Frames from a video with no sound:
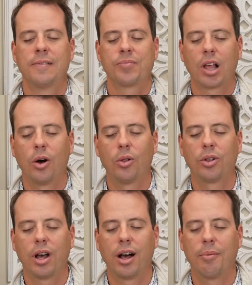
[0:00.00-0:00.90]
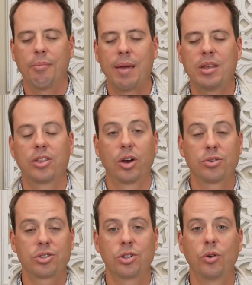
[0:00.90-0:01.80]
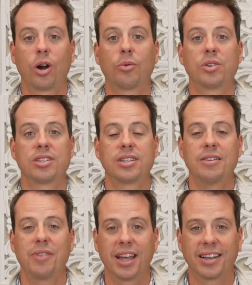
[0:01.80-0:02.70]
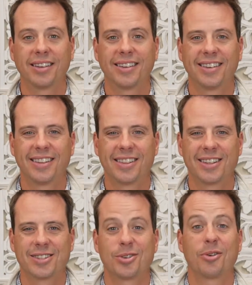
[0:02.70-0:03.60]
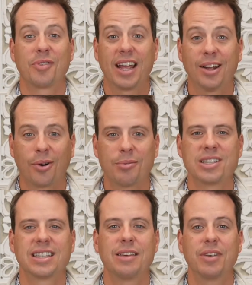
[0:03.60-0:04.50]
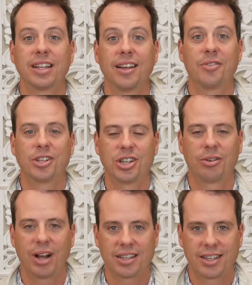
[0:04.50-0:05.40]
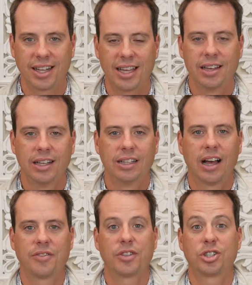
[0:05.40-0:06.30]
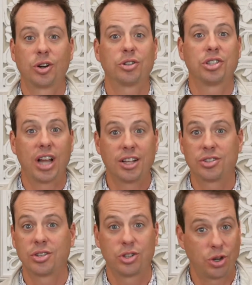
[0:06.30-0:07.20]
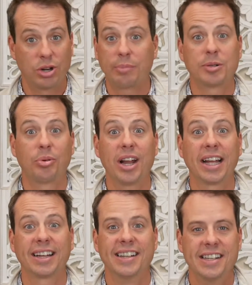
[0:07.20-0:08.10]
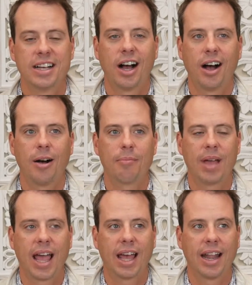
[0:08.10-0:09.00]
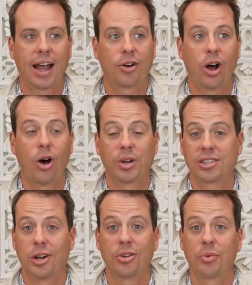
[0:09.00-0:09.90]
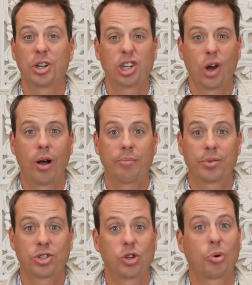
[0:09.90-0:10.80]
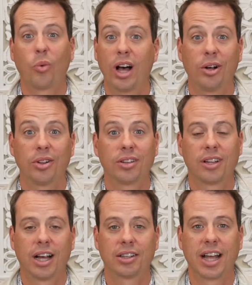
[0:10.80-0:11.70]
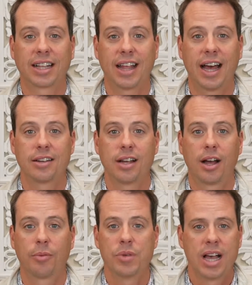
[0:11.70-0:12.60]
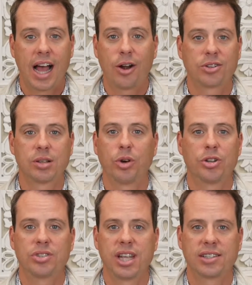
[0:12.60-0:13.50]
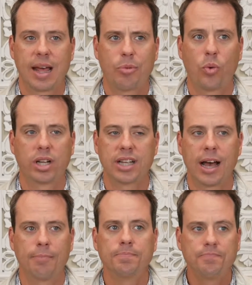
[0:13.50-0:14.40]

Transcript: on maybe those who are receiving the serving or receiving the generosity that the church has showed up to bring. And I don't always know that we show up super well like that. I heard someone use the example one time